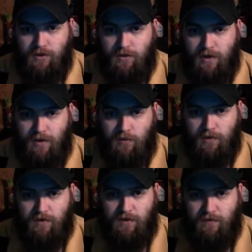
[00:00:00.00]
out with
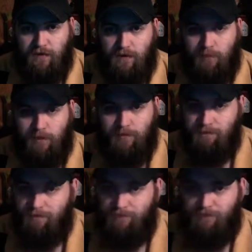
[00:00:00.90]
sifting, but
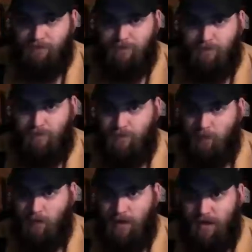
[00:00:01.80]
for
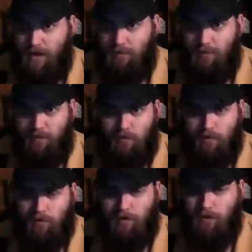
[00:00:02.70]
late game, if you're
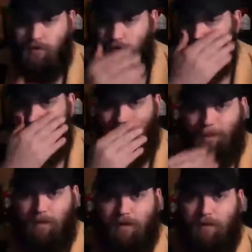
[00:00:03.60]
a huge
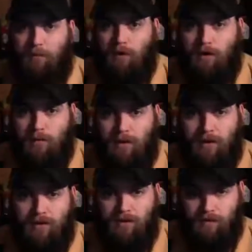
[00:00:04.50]
automatic
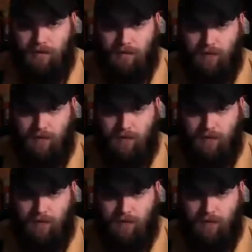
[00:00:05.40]
sifter, you